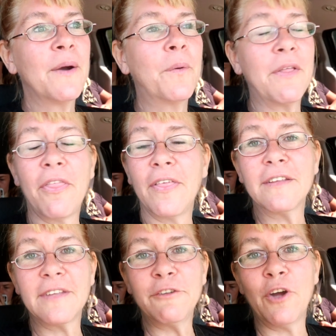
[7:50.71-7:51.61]
with
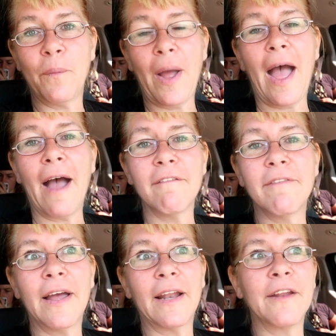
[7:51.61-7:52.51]
things I don't have
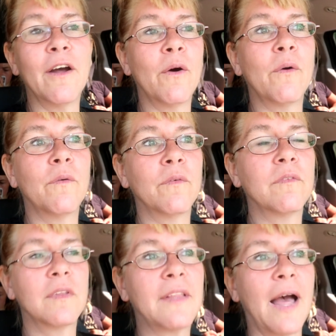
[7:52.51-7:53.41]
and I know
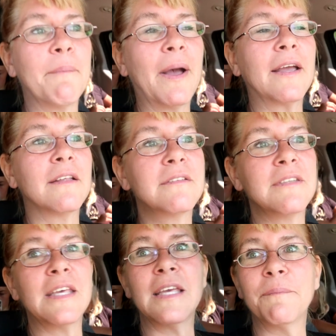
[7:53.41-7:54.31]
that might
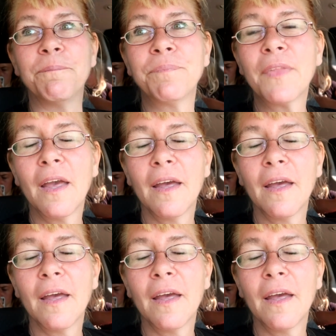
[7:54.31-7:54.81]
seem